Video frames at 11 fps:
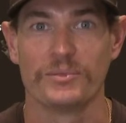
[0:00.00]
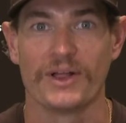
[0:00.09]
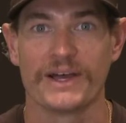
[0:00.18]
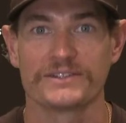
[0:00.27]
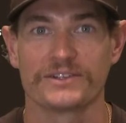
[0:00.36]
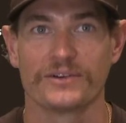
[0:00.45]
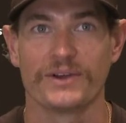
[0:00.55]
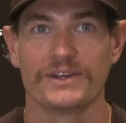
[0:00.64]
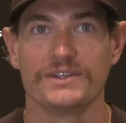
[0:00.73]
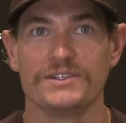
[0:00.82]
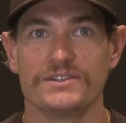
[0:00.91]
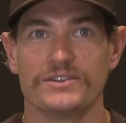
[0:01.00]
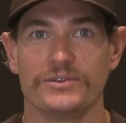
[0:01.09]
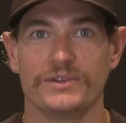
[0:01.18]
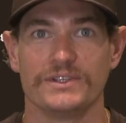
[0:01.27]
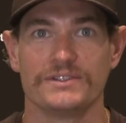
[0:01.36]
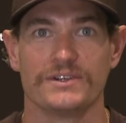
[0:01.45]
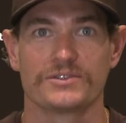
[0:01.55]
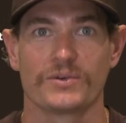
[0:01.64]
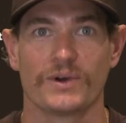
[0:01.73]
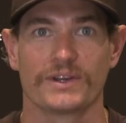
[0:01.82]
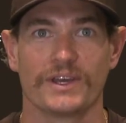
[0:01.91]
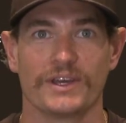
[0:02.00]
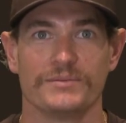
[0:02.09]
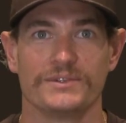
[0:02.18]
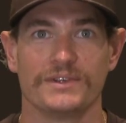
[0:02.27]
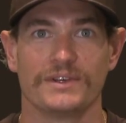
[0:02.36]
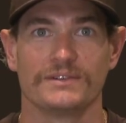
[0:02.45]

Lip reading: a blast already just doing these inter-squad games.